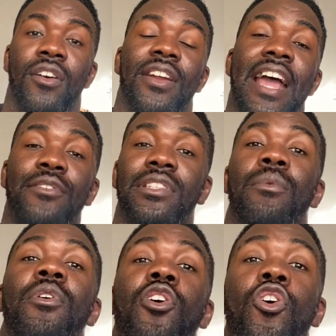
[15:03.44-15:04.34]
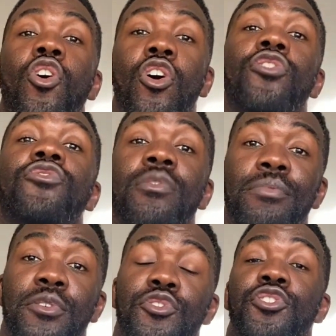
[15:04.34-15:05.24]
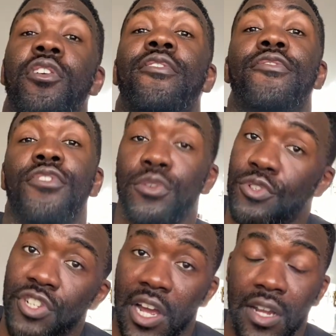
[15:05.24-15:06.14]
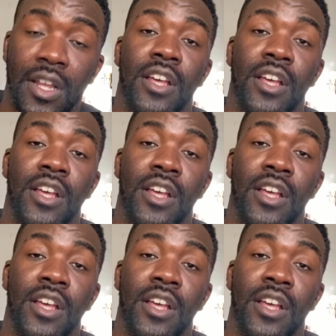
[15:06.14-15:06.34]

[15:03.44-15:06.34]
on how someone could contribute to your future.